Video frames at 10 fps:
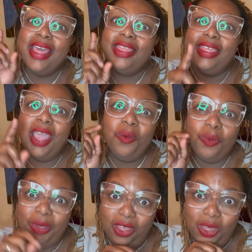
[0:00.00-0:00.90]
they will
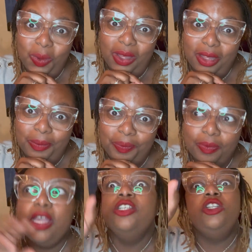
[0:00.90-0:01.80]
pick you up
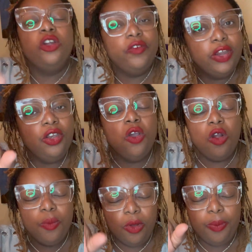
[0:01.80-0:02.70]
during
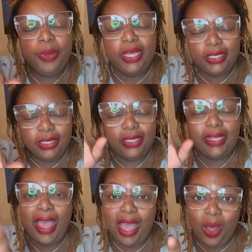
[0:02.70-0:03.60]
normal business
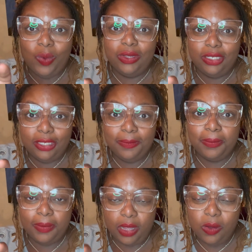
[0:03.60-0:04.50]
hours,
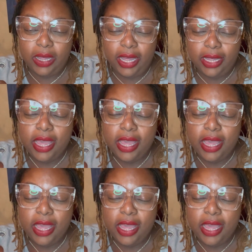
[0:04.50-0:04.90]
okay?